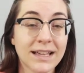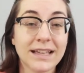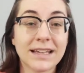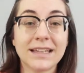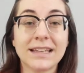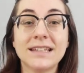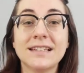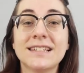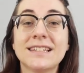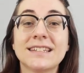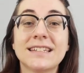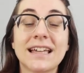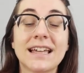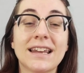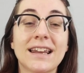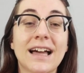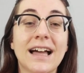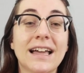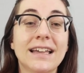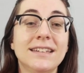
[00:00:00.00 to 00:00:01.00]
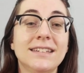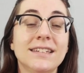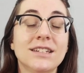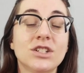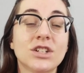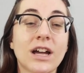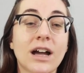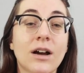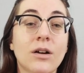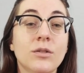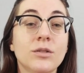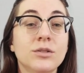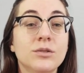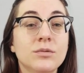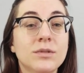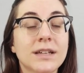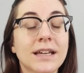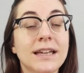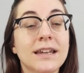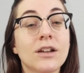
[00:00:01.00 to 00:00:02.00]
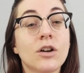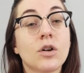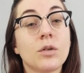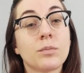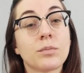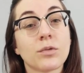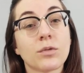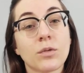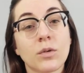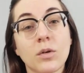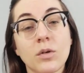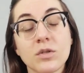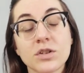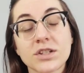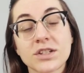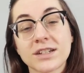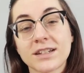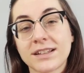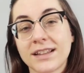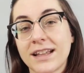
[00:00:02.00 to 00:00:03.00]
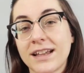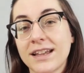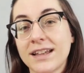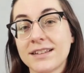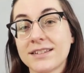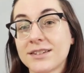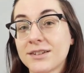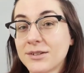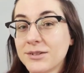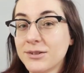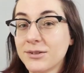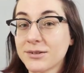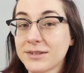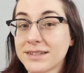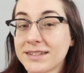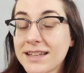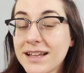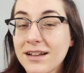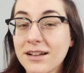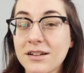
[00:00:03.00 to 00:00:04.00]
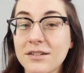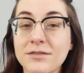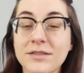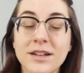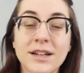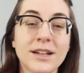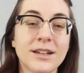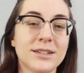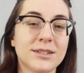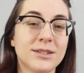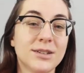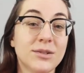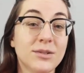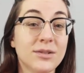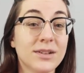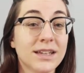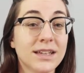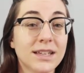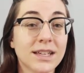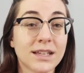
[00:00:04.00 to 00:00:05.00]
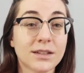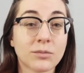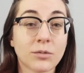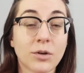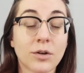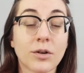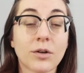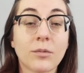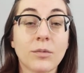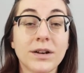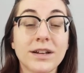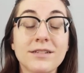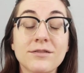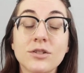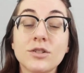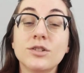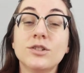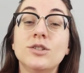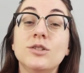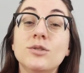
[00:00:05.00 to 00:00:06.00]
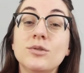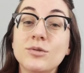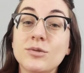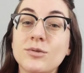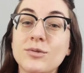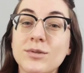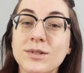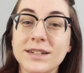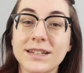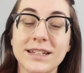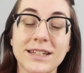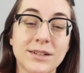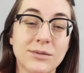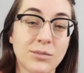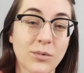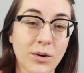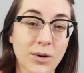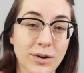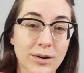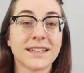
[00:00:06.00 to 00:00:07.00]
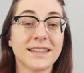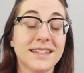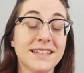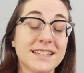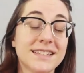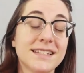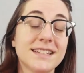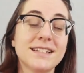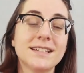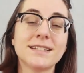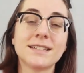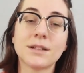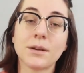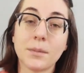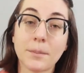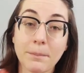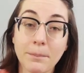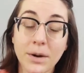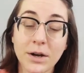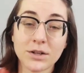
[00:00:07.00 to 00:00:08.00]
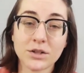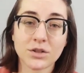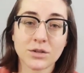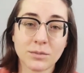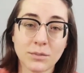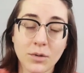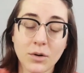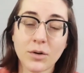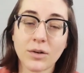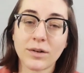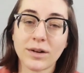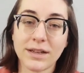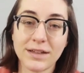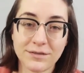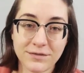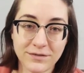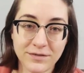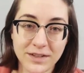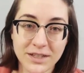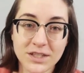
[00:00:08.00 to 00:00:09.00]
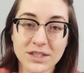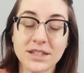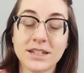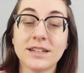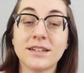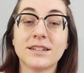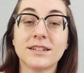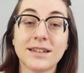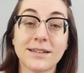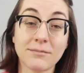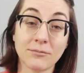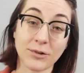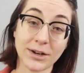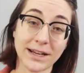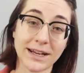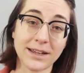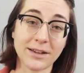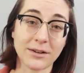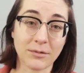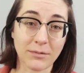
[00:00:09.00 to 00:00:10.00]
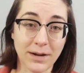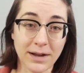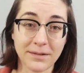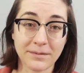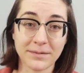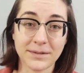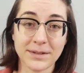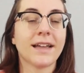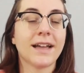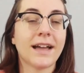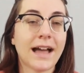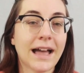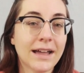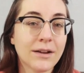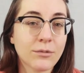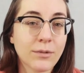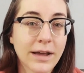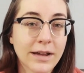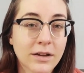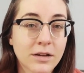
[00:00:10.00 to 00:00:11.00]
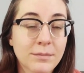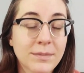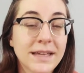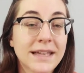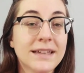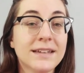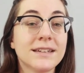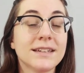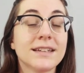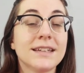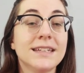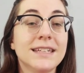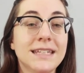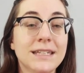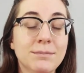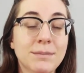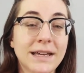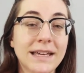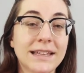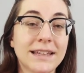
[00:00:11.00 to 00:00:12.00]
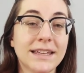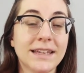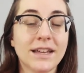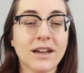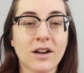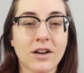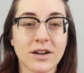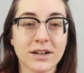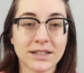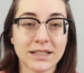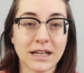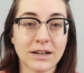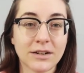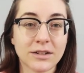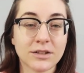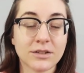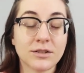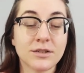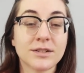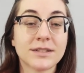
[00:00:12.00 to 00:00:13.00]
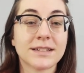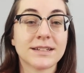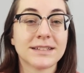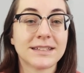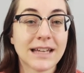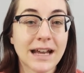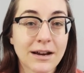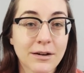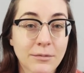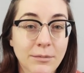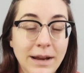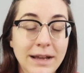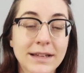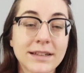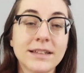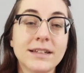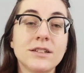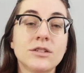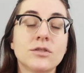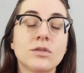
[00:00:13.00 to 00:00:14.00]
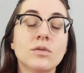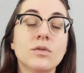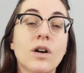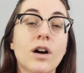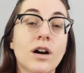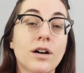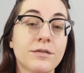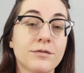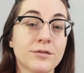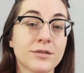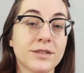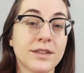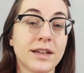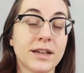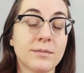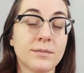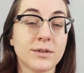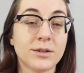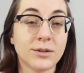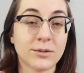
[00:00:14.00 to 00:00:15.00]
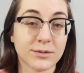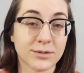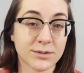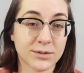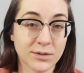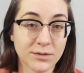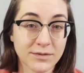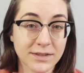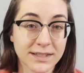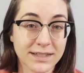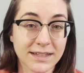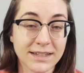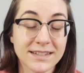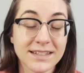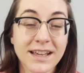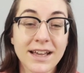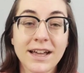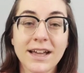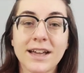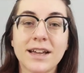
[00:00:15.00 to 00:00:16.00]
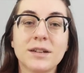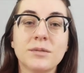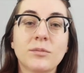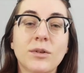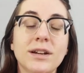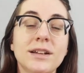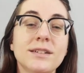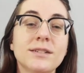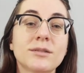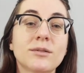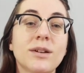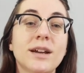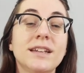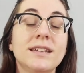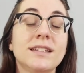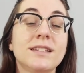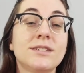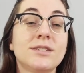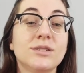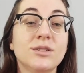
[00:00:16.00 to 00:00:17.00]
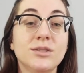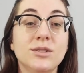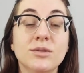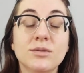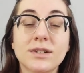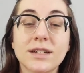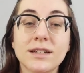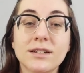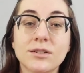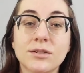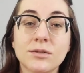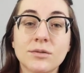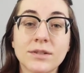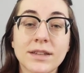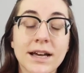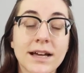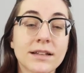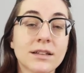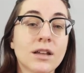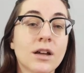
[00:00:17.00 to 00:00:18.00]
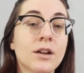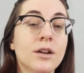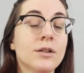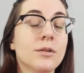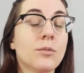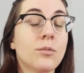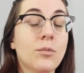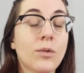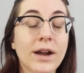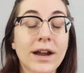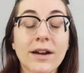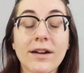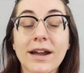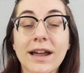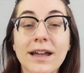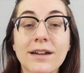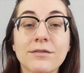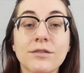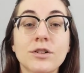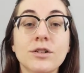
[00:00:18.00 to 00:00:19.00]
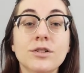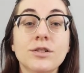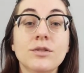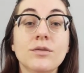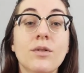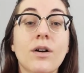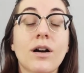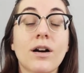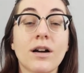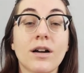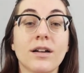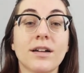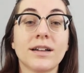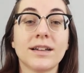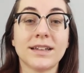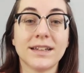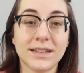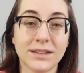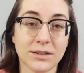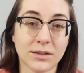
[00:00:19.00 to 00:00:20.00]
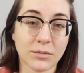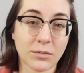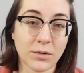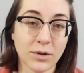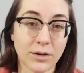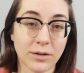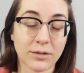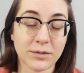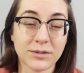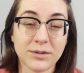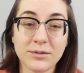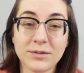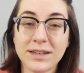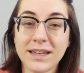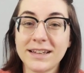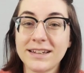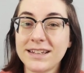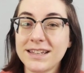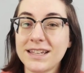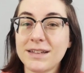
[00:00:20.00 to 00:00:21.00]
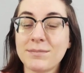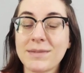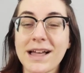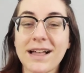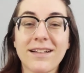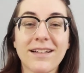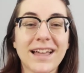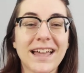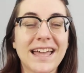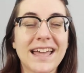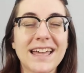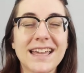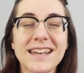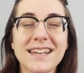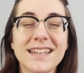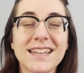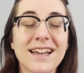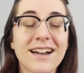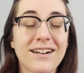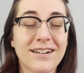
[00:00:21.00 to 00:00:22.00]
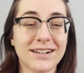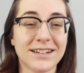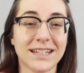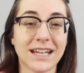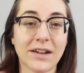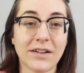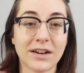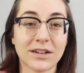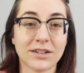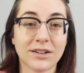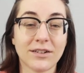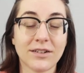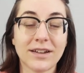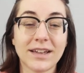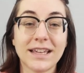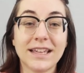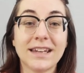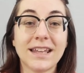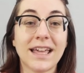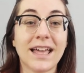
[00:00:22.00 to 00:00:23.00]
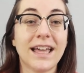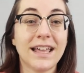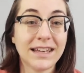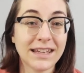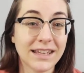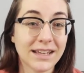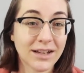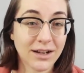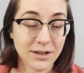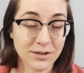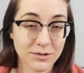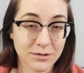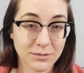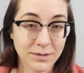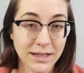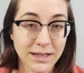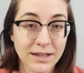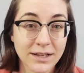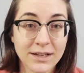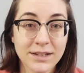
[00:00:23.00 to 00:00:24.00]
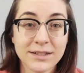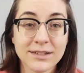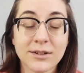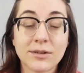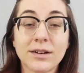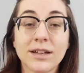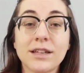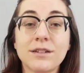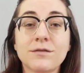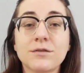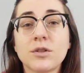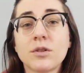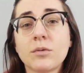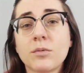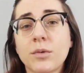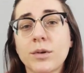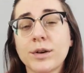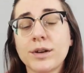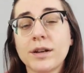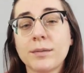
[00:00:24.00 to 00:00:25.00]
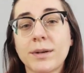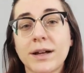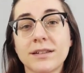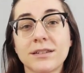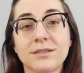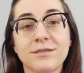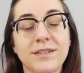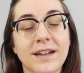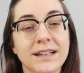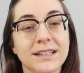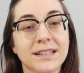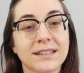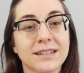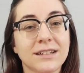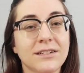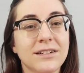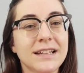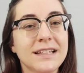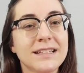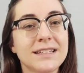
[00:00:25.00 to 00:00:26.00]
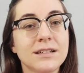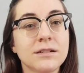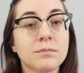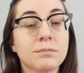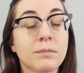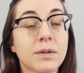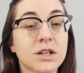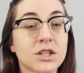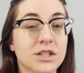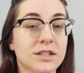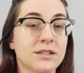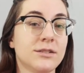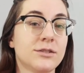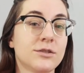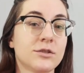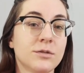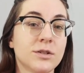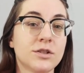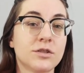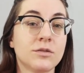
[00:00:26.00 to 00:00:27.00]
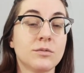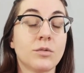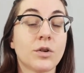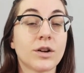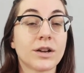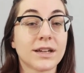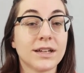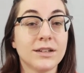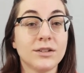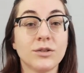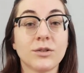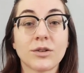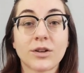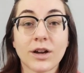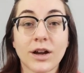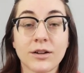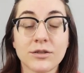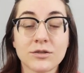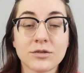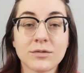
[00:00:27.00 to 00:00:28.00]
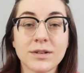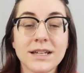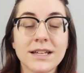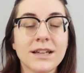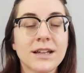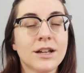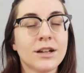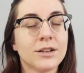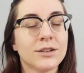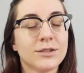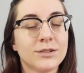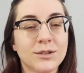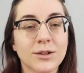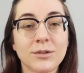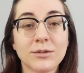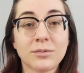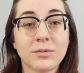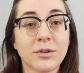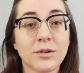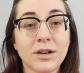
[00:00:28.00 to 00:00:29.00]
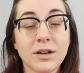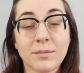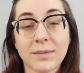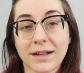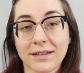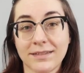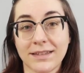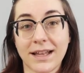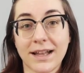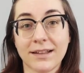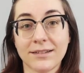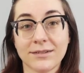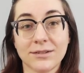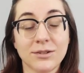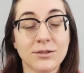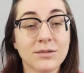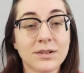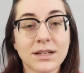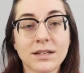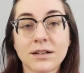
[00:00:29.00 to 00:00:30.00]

Instead, I teach how you can approach clients yourself so you can get work whenever you need work. This is much more efficient than waiting around. I recommend emailing art directors directly to offer them your services. And what is great is you can do that wherever you are in the world. You can email any art director in any country. So if you're worried about the fact that there isn't much illustration work in your country, don't worry about that. You can